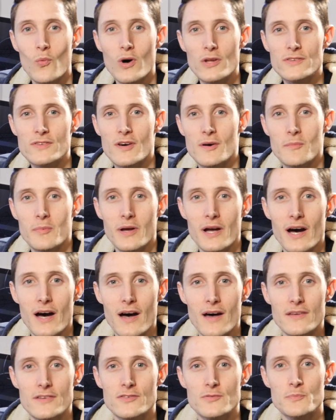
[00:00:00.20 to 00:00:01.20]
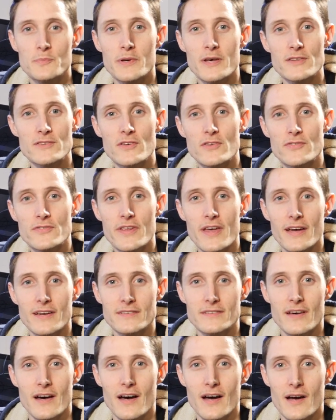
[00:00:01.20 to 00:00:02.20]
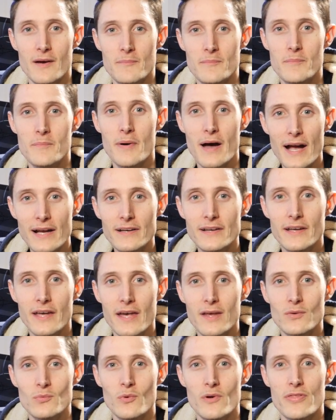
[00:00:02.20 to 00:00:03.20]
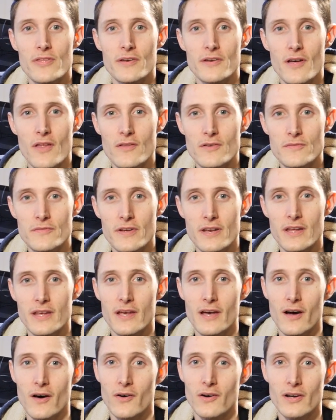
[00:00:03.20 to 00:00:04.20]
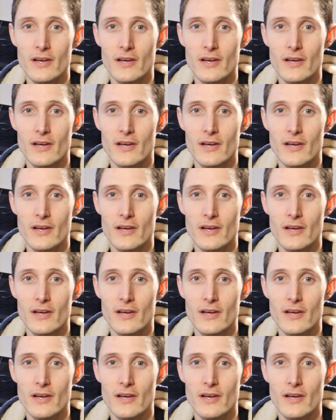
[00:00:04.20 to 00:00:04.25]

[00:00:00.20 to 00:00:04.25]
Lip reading: What's up guys, PizzlesTechTime, back again with another video,